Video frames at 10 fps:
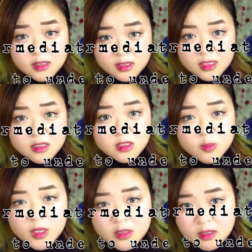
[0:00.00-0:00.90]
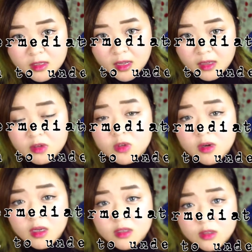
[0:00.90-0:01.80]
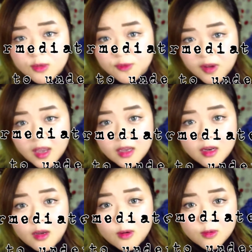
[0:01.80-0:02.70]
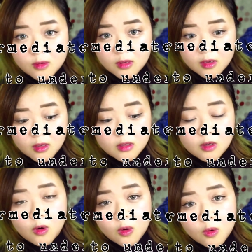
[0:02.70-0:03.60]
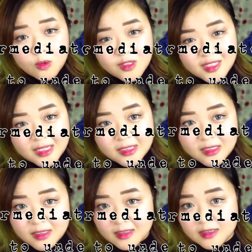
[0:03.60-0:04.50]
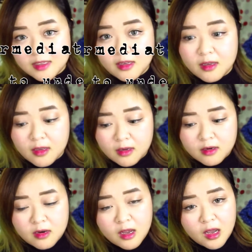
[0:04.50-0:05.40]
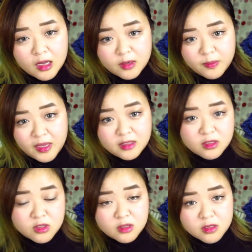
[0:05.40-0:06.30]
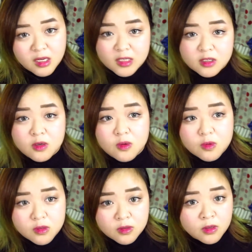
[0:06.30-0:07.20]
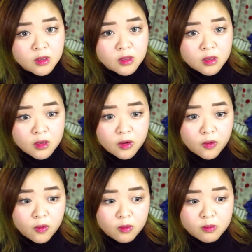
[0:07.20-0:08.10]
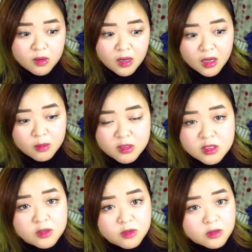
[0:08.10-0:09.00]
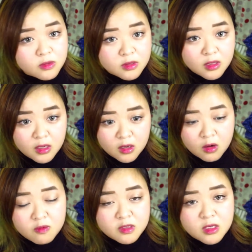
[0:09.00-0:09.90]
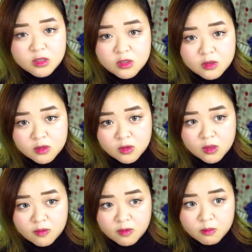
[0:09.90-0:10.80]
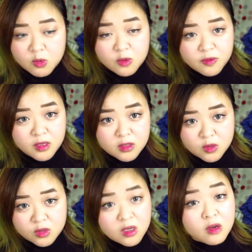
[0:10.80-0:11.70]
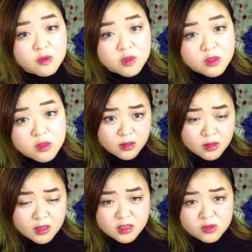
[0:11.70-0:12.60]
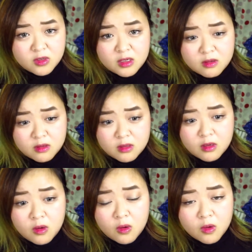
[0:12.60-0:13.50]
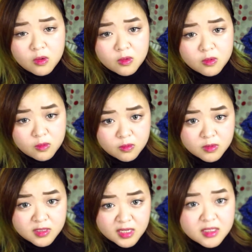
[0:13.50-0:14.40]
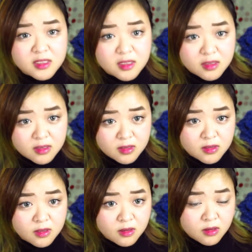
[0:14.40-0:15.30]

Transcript: sentence pattern and trying to find out the whole sentence in other passages, articles, or other materials like conversations or even movies or songs. Extract the whole sentence